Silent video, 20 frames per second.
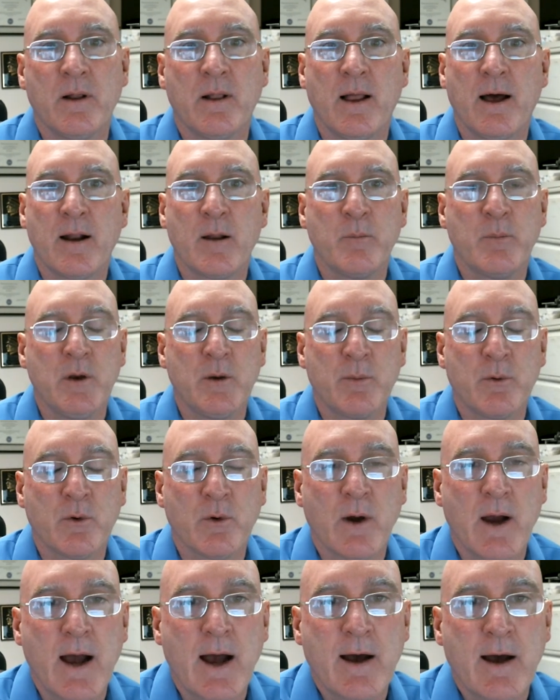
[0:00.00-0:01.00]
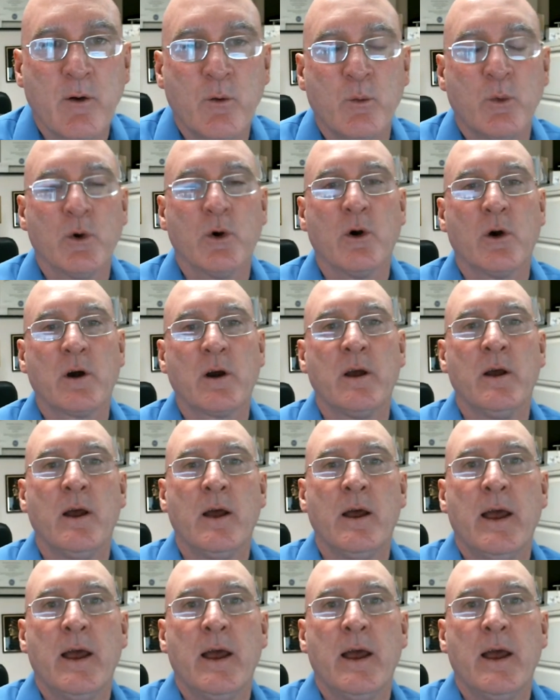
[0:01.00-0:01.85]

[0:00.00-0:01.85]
A lot of people are out of work